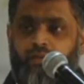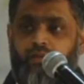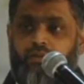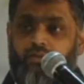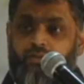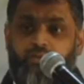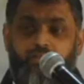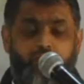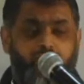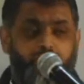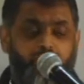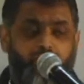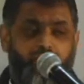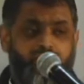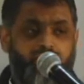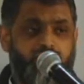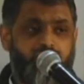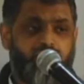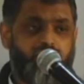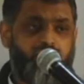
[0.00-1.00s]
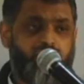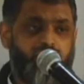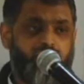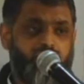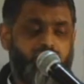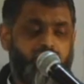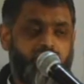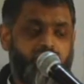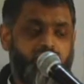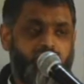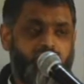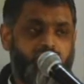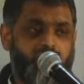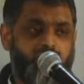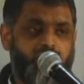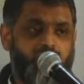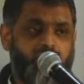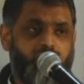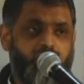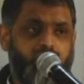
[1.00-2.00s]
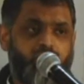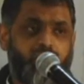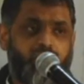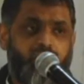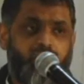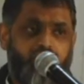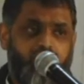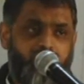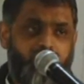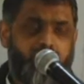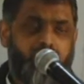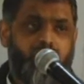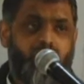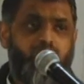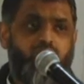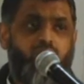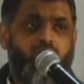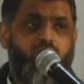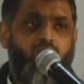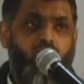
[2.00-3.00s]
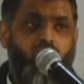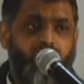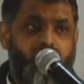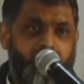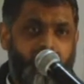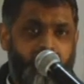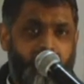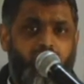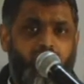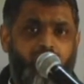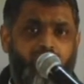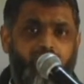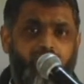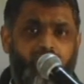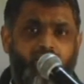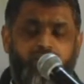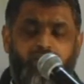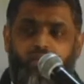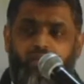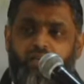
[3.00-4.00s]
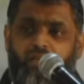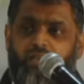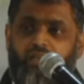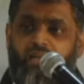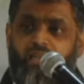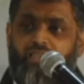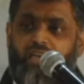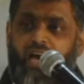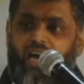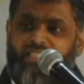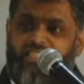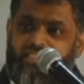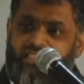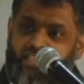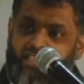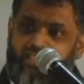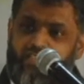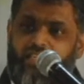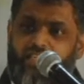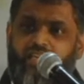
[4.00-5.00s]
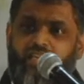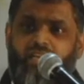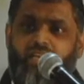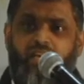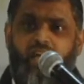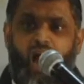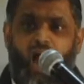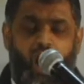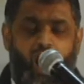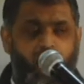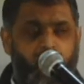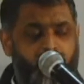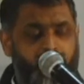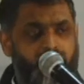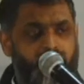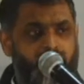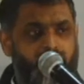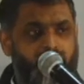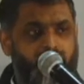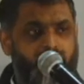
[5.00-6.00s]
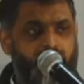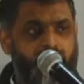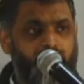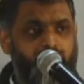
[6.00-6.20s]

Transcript: So dear brothers and sisters, please understand that assisting HHUGS